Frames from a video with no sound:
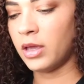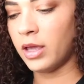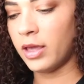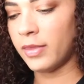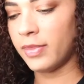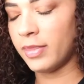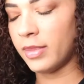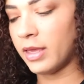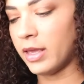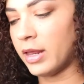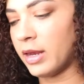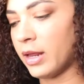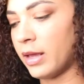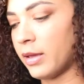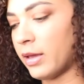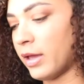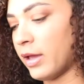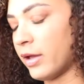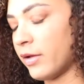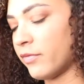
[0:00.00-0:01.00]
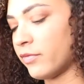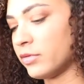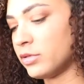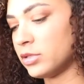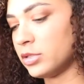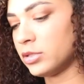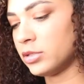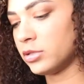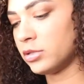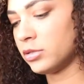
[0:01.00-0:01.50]
and then I have
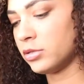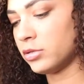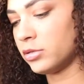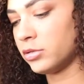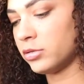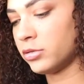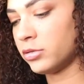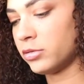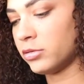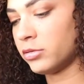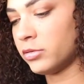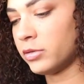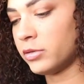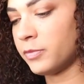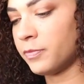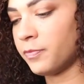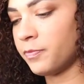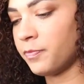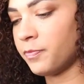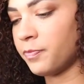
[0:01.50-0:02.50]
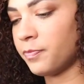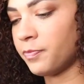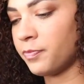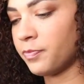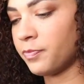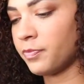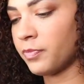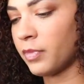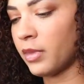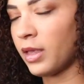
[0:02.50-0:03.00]
to
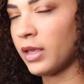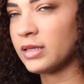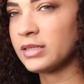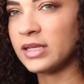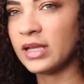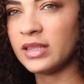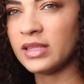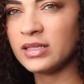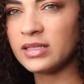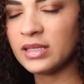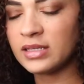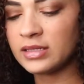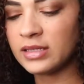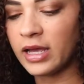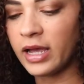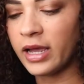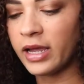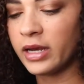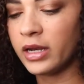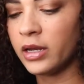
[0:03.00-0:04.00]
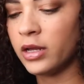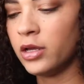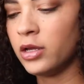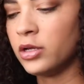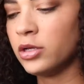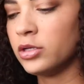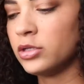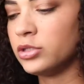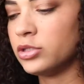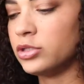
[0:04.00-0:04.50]
set these aside,
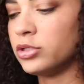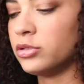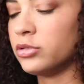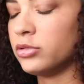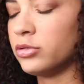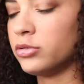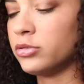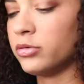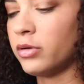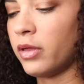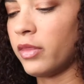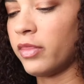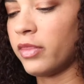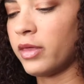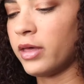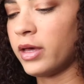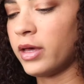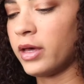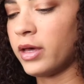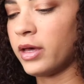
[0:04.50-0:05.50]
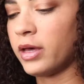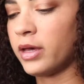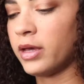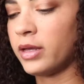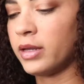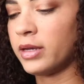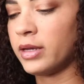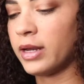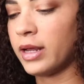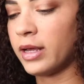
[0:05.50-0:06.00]
do
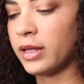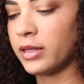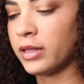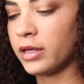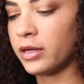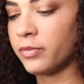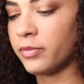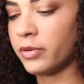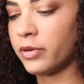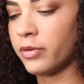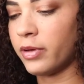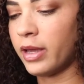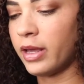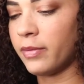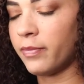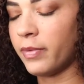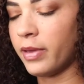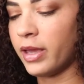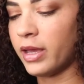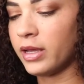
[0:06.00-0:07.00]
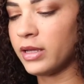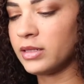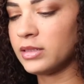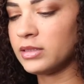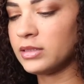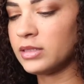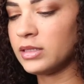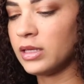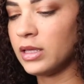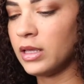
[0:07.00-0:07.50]
the nylon bow
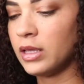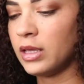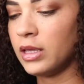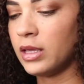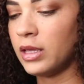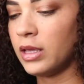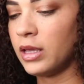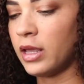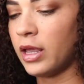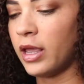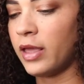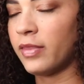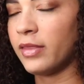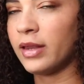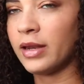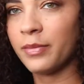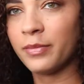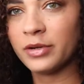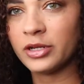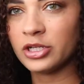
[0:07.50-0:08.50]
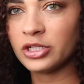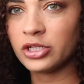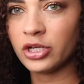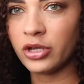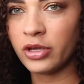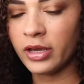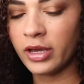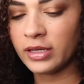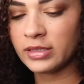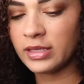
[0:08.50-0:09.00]
headbands, and then I'm gonna show
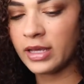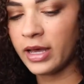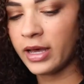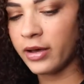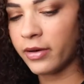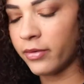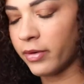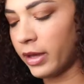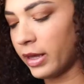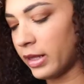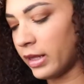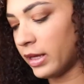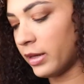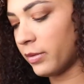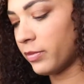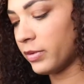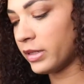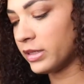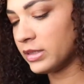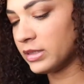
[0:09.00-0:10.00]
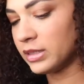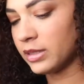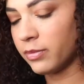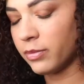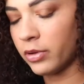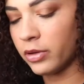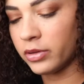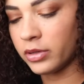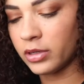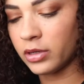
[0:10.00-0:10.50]
you guys how I like place
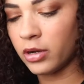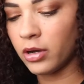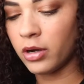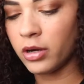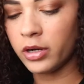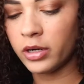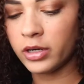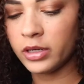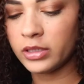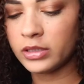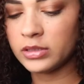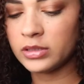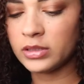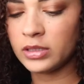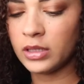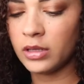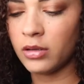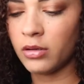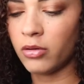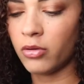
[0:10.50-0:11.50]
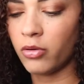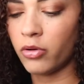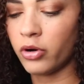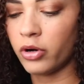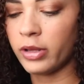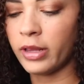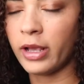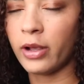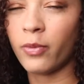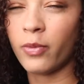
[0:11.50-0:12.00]
them on the cards,
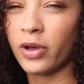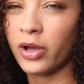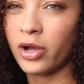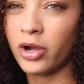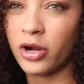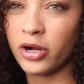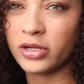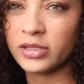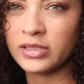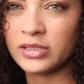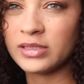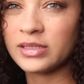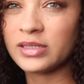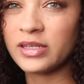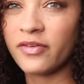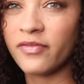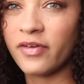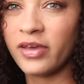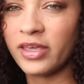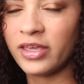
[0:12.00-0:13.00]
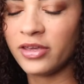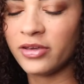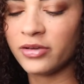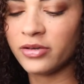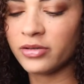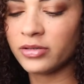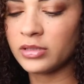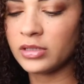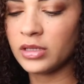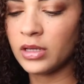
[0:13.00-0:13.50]
or like what cards and stuff I
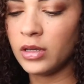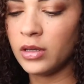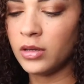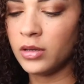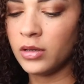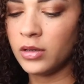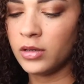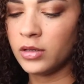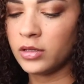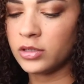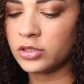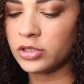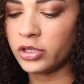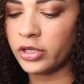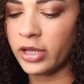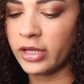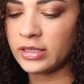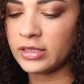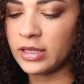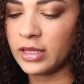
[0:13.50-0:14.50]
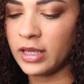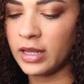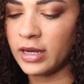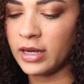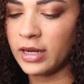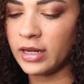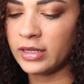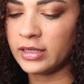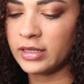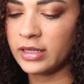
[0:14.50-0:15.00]
use so you guys could get
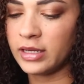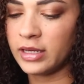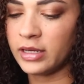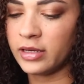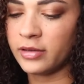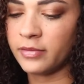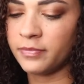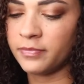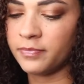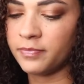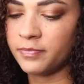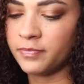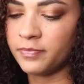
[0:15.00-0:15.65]
an idea